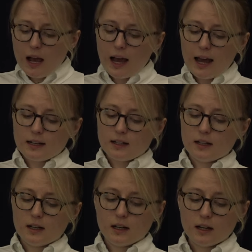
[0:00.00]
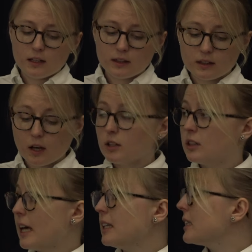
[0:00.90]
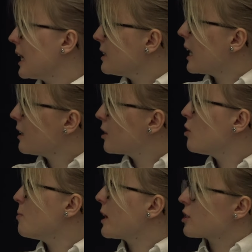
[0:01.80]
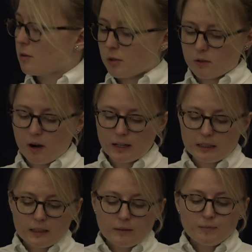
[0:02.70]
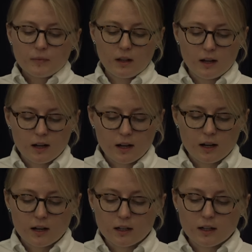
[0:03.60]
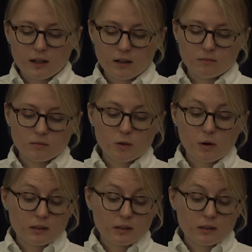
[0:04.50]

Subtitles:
And that group actually was quite popular,